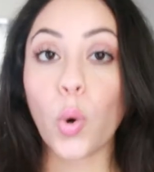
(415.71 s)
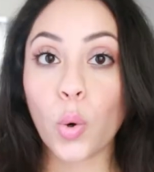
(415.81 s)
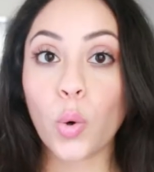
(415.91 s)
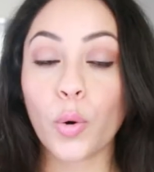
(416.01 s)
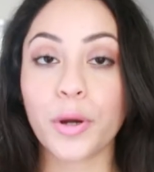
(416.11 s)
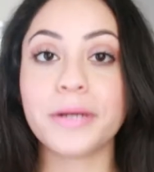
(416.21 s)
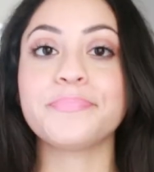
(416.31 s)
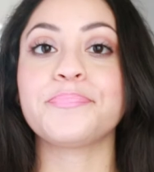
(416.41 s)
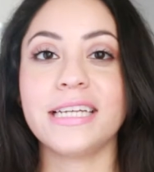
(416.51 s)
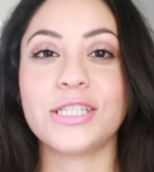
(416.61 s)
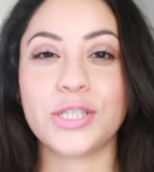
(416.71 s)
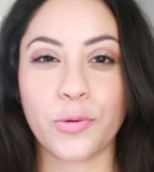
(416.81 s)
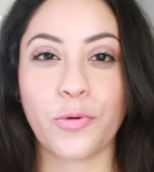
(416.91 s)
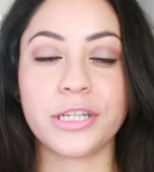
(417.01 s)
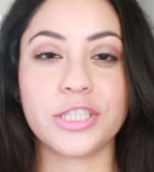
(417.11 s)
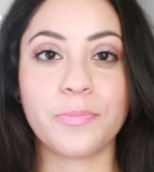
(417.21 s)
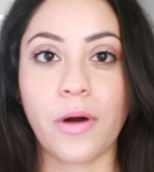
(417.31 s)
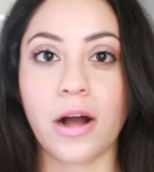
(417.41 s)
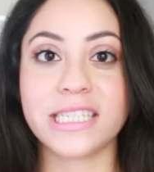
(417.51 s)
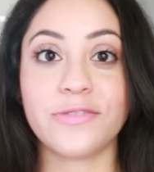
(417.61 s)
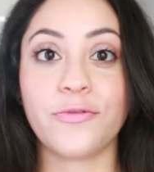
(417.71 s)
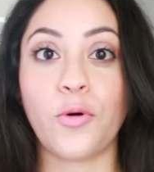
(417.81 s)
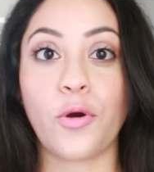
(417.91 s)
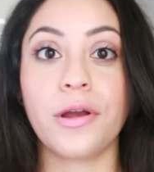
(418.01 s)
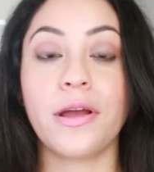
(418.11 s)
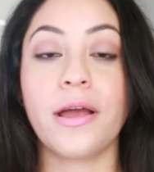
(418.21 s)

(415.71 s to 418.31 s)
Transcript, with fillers: or a storage box for